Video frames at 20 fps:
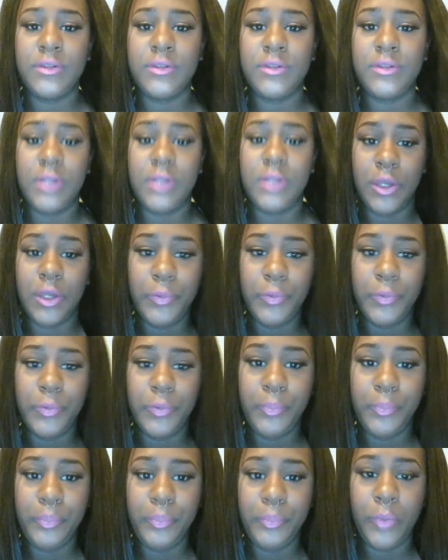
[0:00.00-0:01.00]
low,
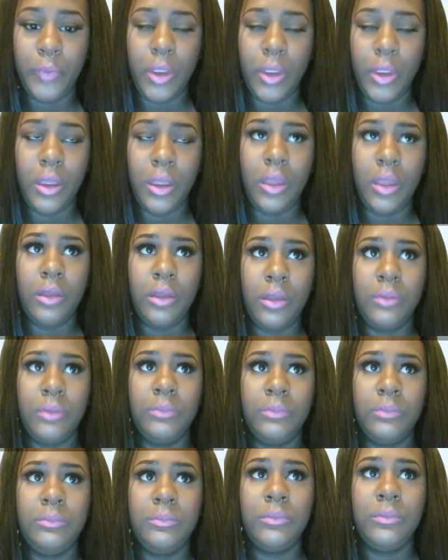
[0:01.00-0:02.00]

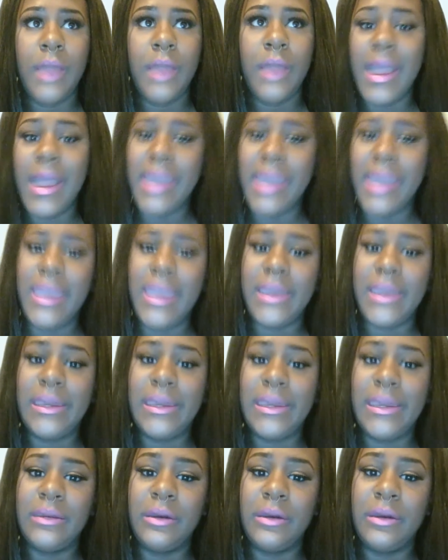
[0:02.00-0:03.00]
I had
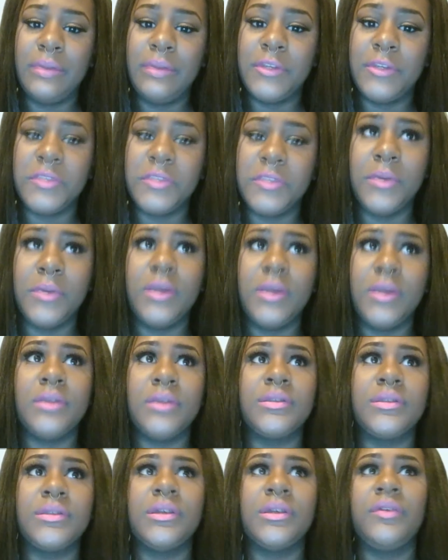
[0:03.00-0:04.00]
experienced
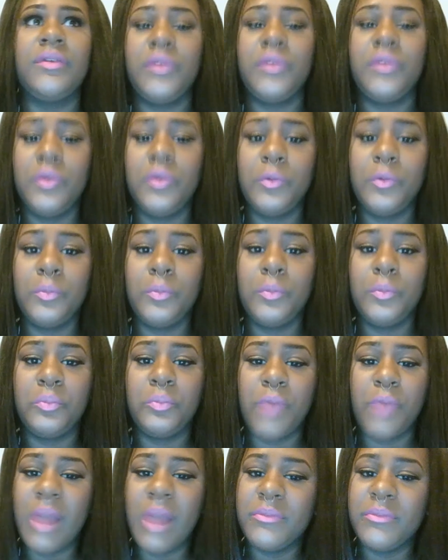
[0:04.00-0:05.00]
a few
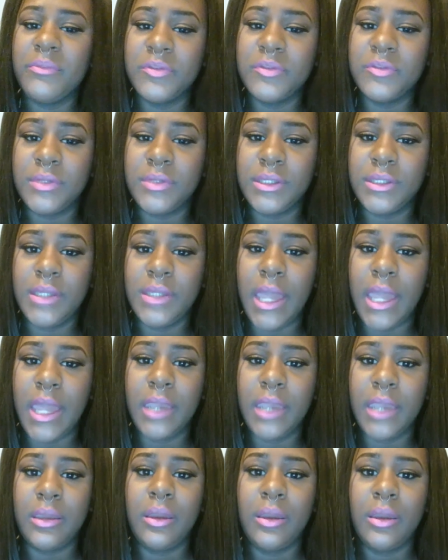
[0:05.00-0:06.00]
problems with it,
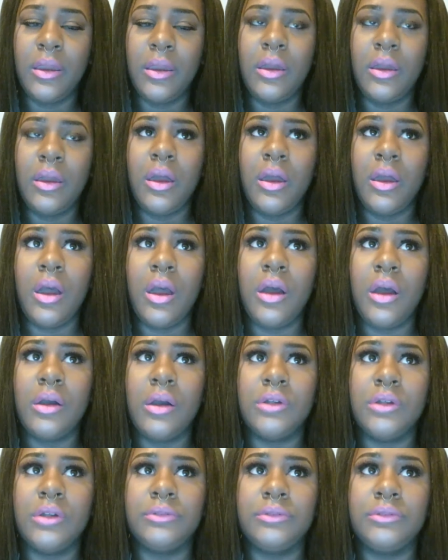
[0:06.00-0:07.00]
like
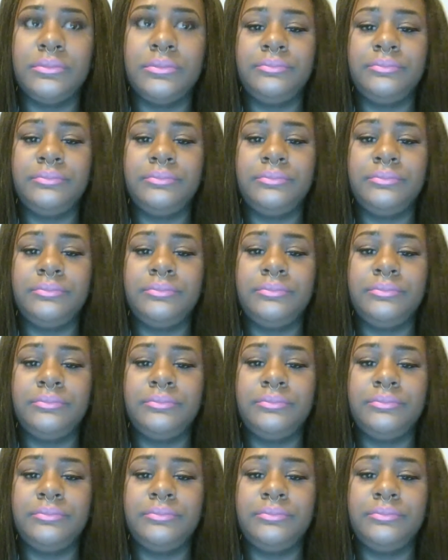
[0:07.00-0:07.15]
um,